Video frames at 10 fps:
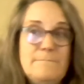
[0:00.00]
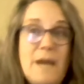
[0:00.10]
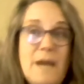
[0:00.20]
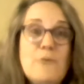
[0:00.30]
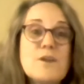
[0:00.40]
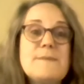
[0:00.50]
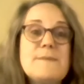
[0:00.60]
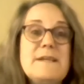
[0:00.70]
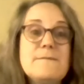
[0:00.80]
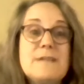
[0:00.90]
my
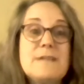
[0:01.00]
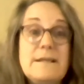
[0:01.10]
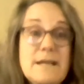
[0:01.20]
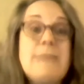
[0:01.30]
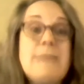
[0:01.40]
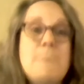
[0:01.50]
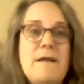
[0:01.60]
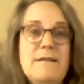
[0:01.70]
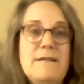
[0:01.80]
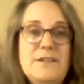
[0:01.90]
workspace was a
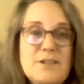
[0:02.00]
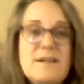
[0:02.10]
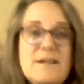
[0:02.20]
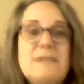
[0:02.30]
nightmare just a